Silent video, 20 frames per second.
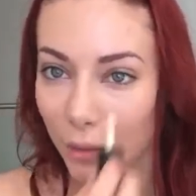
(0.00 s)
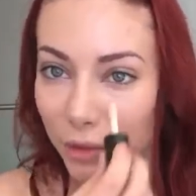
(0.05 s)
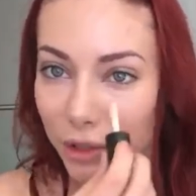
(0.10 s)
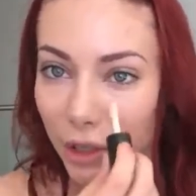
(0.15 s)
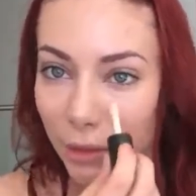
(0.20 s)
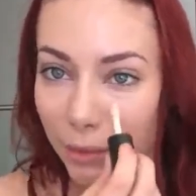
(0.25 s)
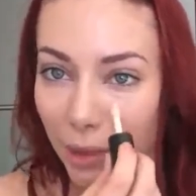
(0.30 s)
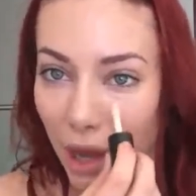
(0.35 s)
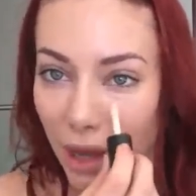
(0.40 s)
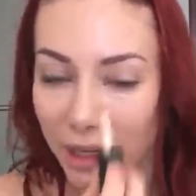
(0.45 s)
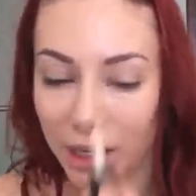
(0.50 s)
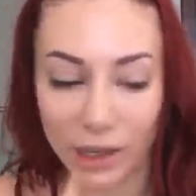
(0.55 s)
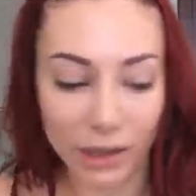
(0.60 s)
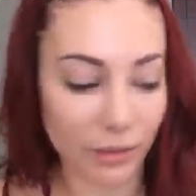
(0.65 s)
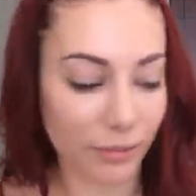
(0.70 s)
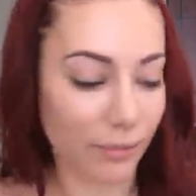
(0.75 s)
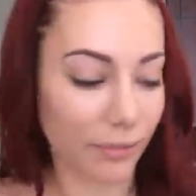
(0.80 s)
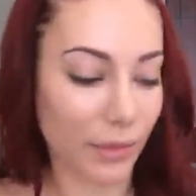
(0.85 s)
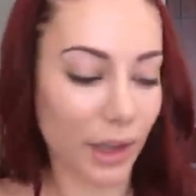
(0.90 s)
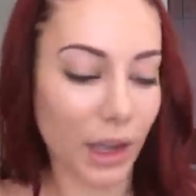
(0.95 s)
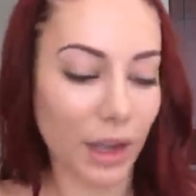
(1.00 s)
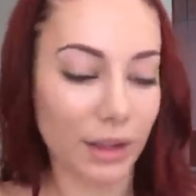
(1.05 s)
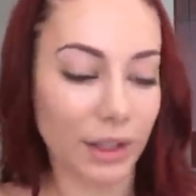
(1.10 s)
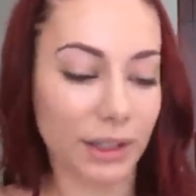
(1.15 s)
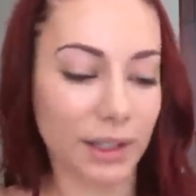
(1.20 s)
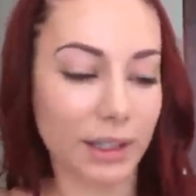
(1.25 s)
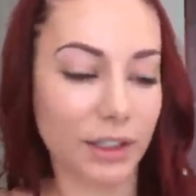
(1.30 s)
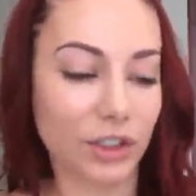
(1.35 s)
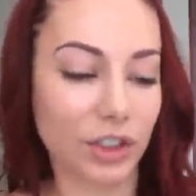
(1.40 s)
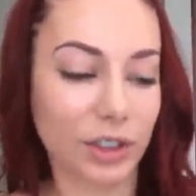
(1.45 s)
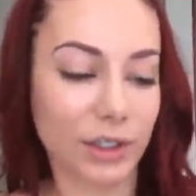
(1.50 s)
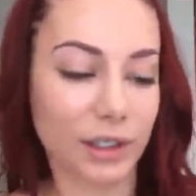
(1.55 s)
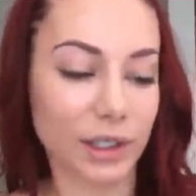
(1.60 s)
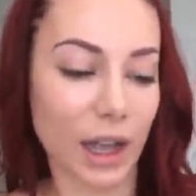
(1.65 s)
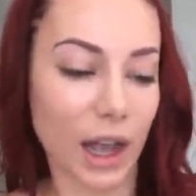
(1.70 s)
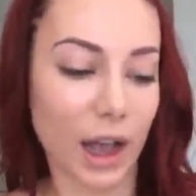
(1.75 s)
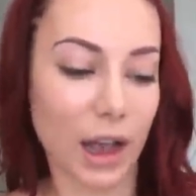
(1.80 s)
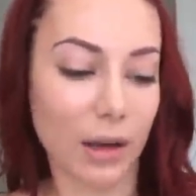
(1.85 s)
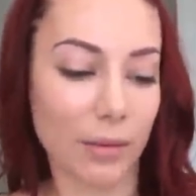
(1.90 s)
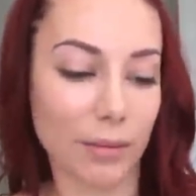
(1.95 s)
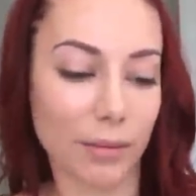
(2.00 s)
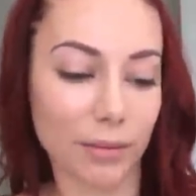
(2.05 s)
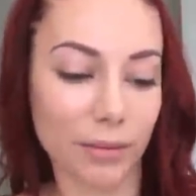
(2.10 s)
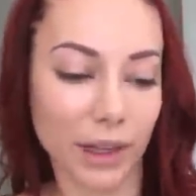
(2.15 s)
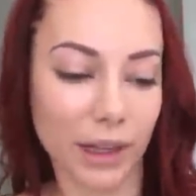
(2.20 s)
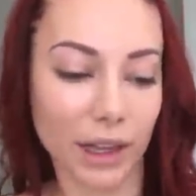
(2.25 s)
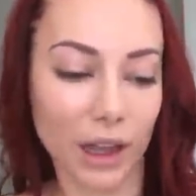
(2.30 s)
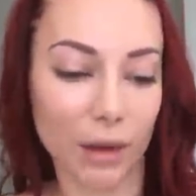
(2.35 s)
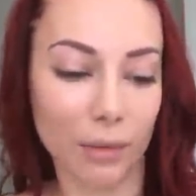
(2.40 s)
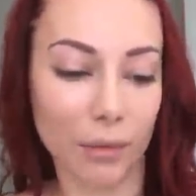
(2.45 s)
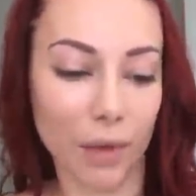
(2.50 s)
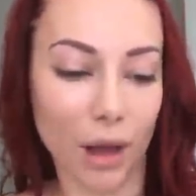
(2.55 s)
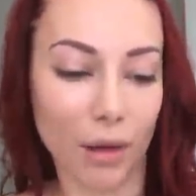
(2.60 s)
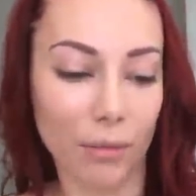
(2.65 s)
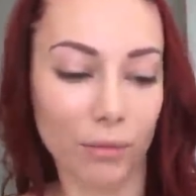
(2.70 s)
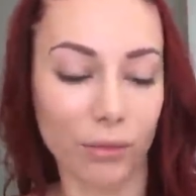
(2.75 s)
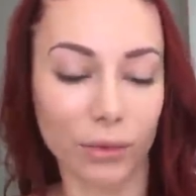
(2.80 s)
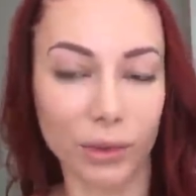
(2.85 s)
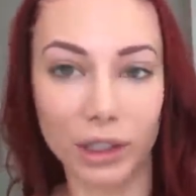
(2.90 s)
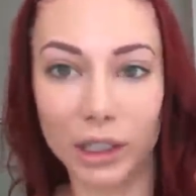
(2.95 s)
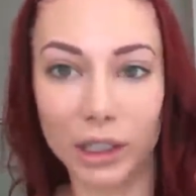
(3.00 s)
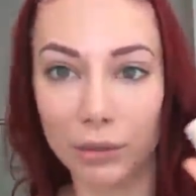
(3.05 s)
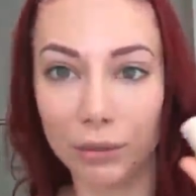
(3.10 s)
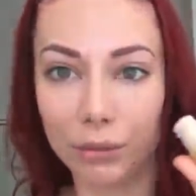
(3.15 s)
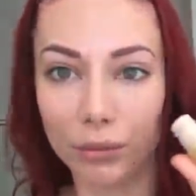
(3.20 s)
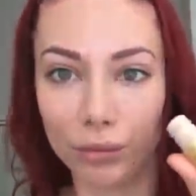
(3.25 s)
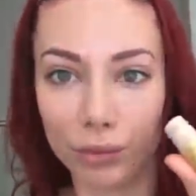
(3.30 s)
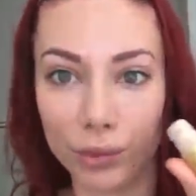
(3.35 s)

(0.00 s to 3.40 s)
When your body, this is just um, like a, a really,